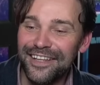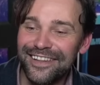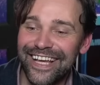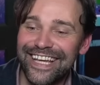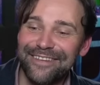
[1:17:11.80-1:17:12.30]

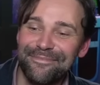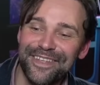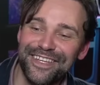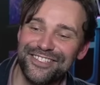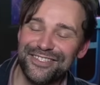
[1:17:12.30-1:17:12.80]
Like,
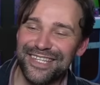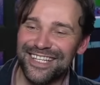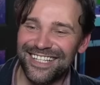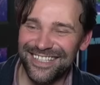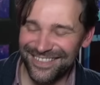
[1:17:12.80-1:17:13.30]
do you
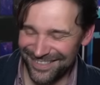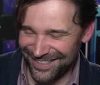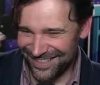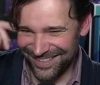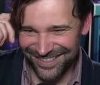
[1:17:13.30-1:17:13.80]
think
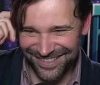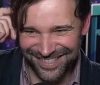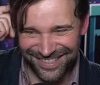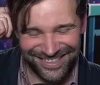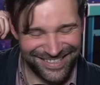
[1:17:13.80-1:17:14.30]

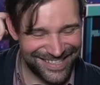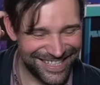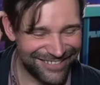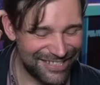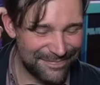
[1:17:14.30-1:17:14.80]

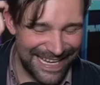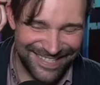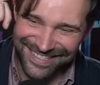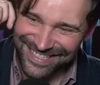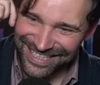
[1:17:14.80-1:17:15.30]
Chris
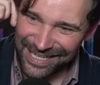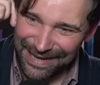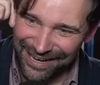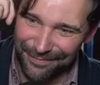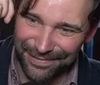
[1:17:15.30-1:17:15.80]
Metzen's going to come
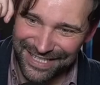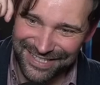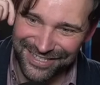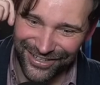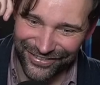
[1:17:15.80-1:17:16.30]
out at
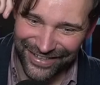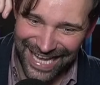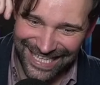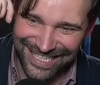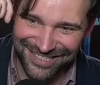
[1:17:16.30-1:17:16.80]
BlizzCon
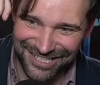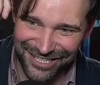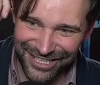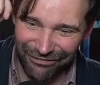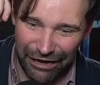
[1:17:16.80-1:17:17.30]
and he's just
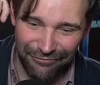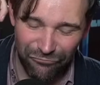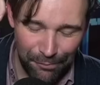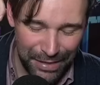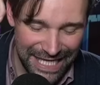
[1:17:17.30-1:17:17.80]
going to like
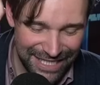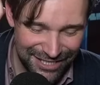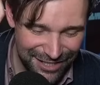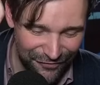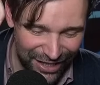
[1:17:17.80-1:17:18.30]

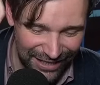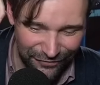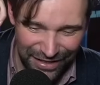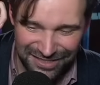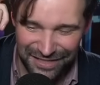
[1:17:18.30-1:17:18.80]
repeat the
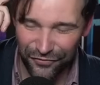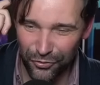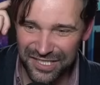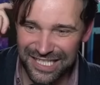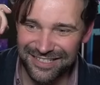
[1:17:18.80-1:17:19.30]
Final Fantasy
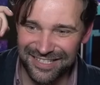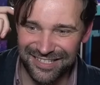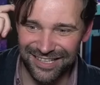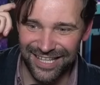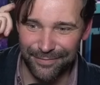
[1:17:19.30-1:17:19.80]
XIV
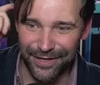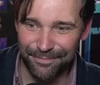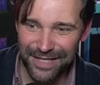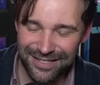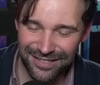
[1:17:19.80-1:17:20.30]
disclaimer?
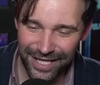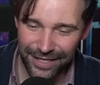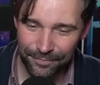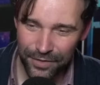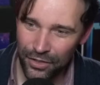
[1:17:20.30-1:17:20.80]
It's
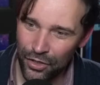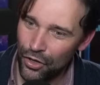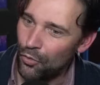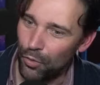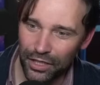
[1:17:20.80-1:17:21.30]
like,
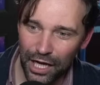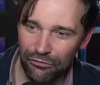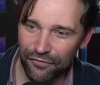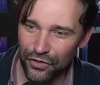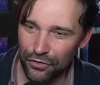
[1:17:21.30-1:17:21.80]
when I
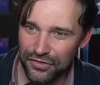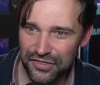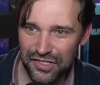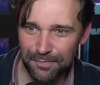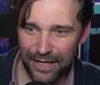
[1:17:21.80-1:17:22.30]
reveal this
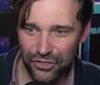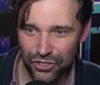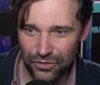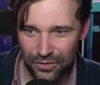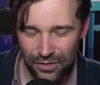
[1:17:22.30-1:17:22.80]

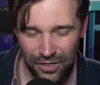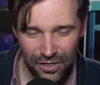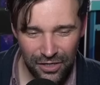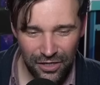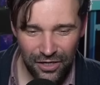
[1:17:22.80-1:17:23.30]
expansion,
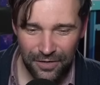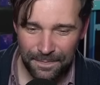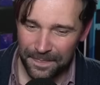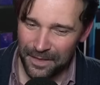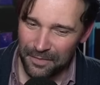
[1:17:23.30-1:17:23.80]

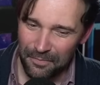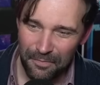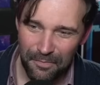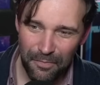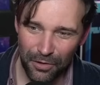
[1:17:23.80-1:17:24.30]

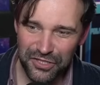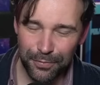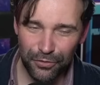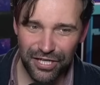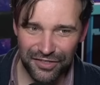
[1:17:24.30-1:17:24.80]

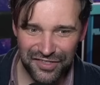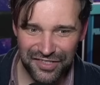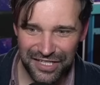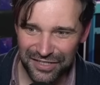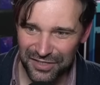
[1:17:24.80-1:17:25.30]
multiple
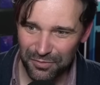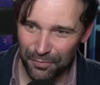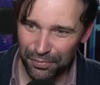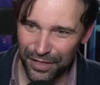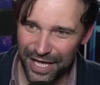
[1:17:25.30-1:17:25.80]
cutscenes will
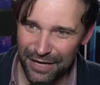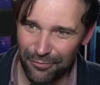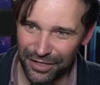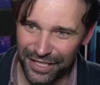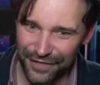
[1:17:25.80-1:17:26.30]
play
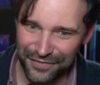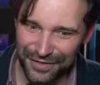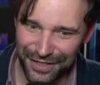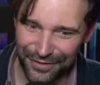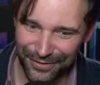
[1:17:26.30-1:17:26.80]
one after
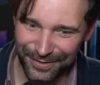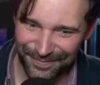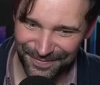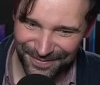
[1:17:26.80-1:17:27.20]
the other.